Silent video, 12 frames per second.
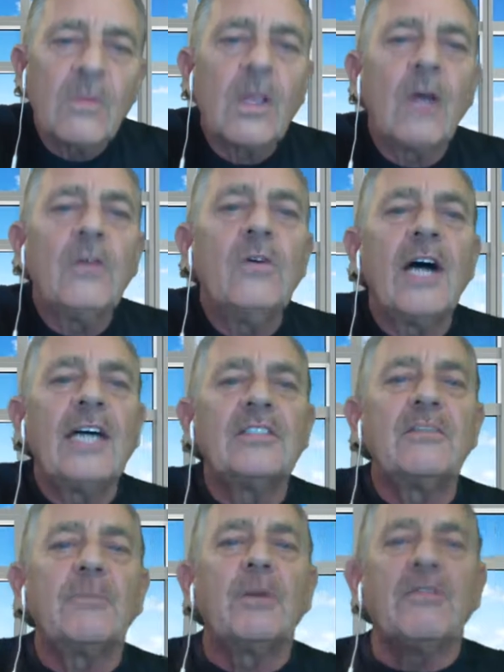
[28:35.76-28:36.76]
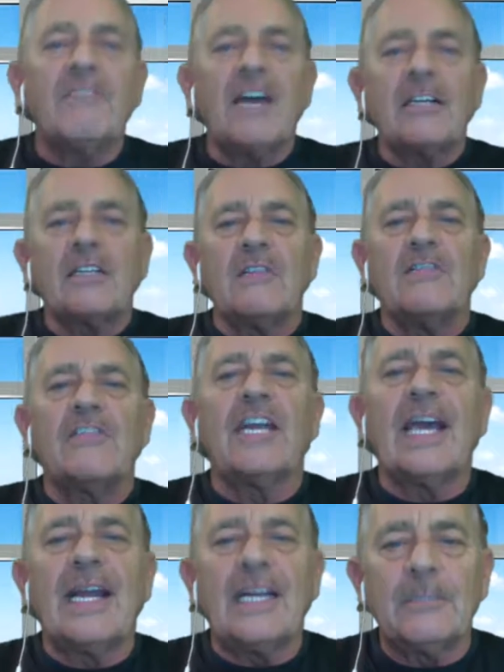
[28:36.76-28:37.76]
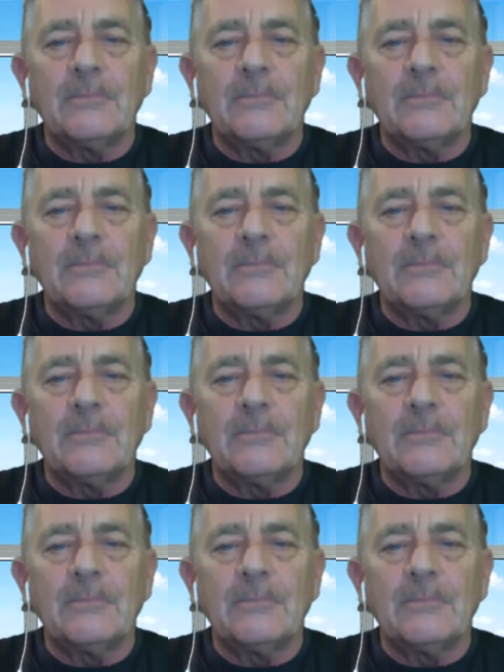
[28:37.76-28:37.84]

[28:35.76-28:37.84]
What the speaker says: you guys have perfected forgetting.